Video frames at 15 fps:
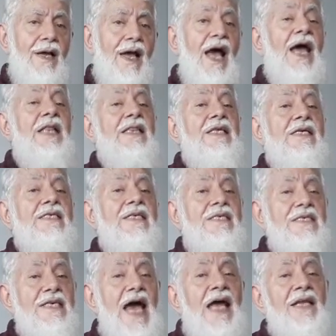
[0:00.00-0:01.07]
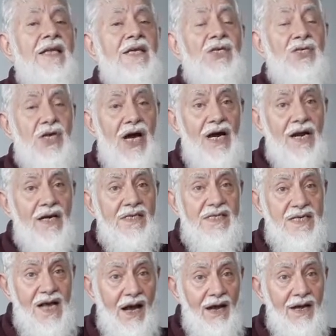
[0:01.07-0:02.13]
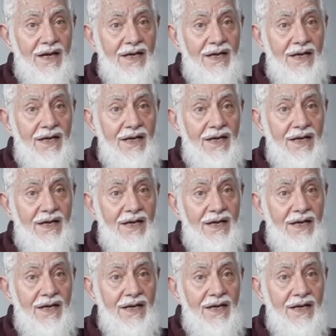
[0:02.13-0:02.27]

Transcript: And this is an ijarah suk